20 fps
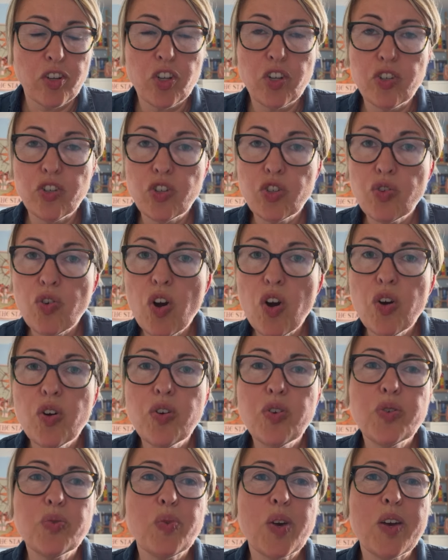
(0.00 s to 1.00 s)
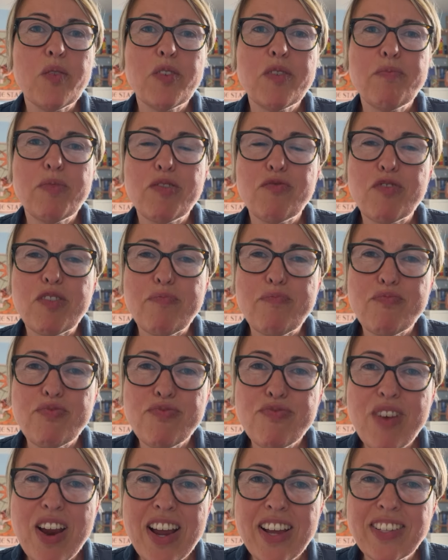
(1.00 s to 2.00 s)
controlled, where we've been
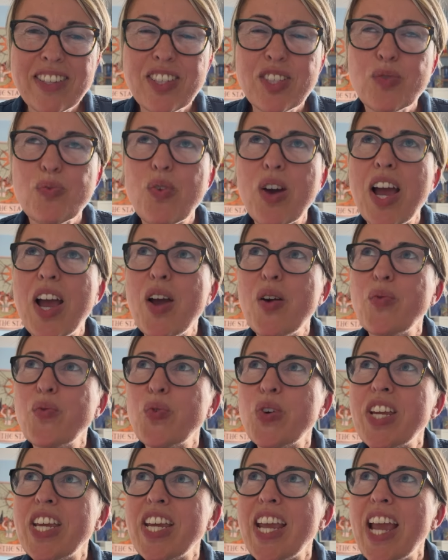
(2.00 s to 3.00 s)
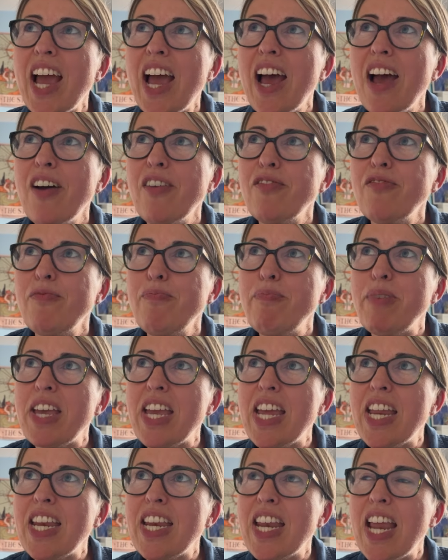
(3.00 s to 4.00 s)
repressed, where we have
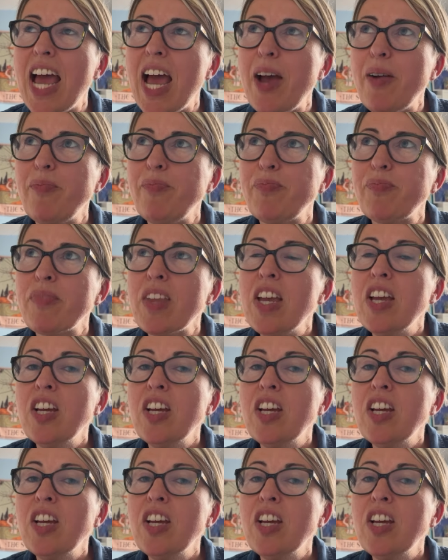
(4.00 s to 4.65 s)
been